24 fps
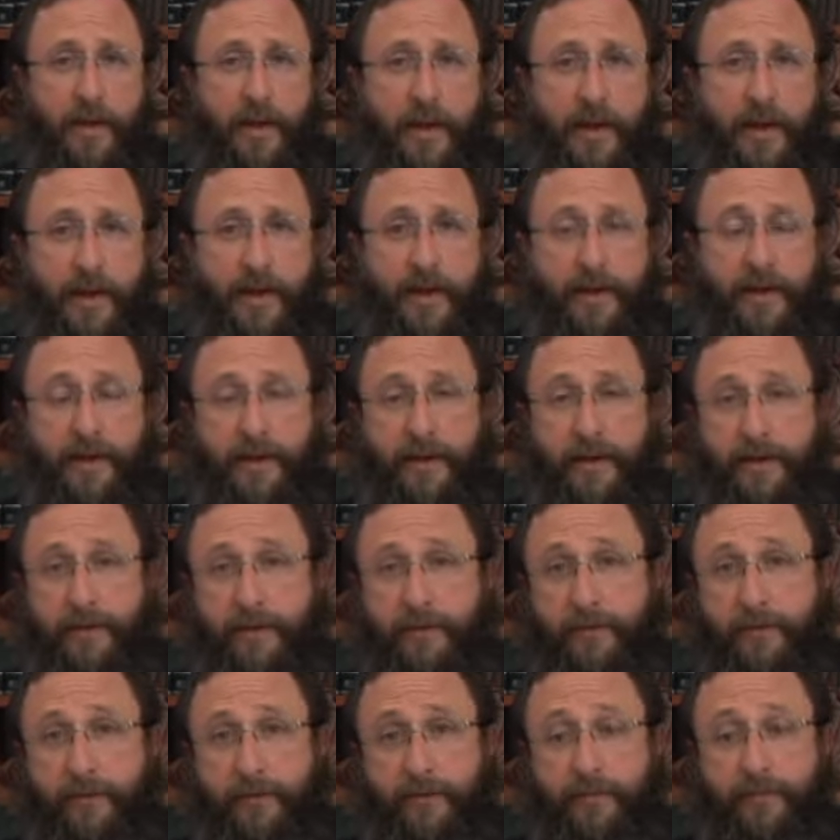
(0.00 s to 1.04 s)

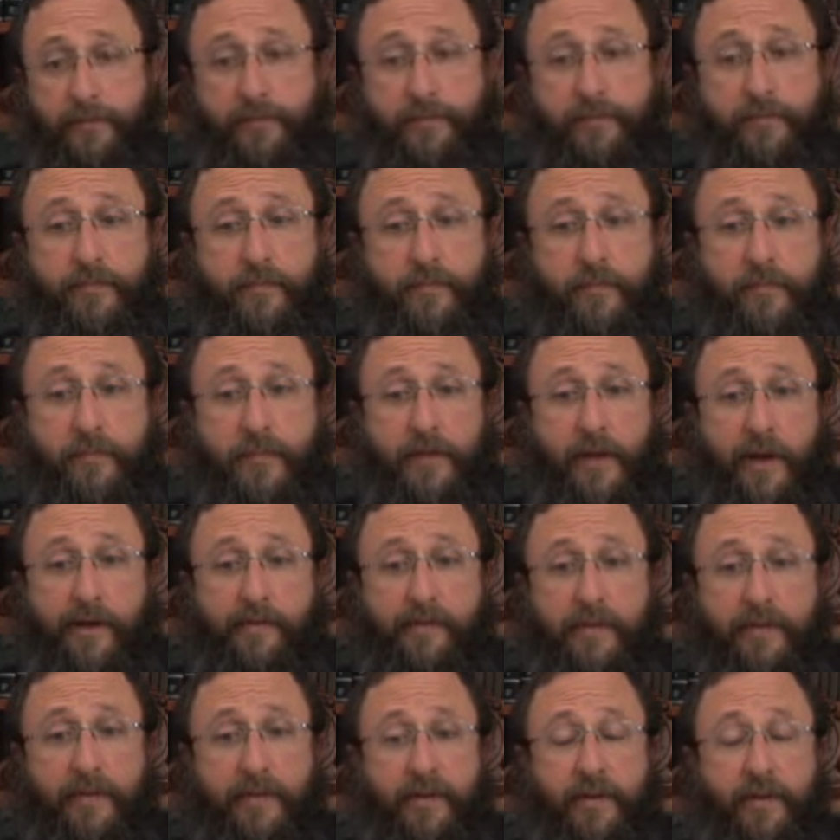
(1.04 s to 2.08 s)
and
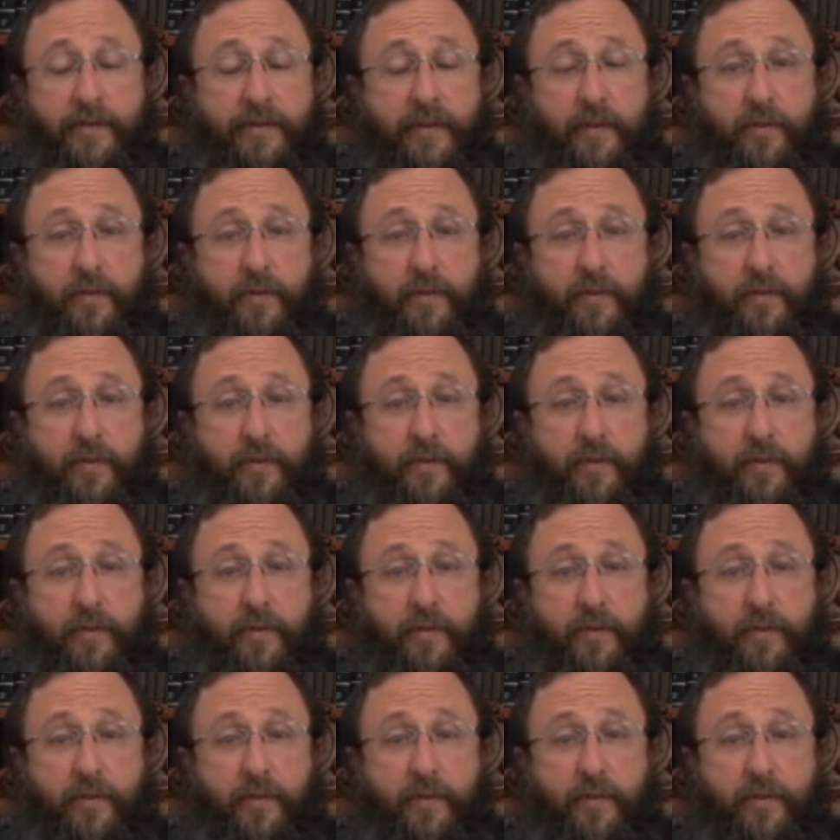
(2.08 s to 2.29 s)
everything